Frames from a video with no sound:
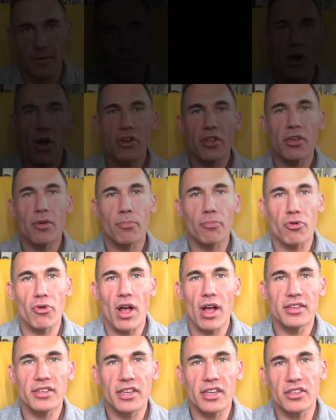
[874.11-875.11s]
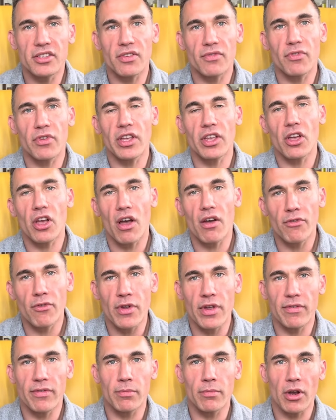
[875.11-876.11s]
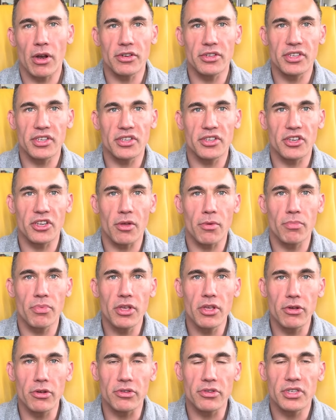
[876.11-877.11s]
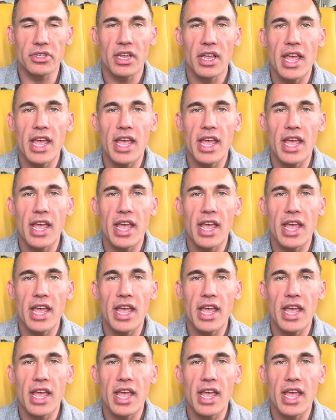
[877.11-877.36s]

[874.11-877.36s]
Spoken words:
Part of the process of recovering from narcissistic abuse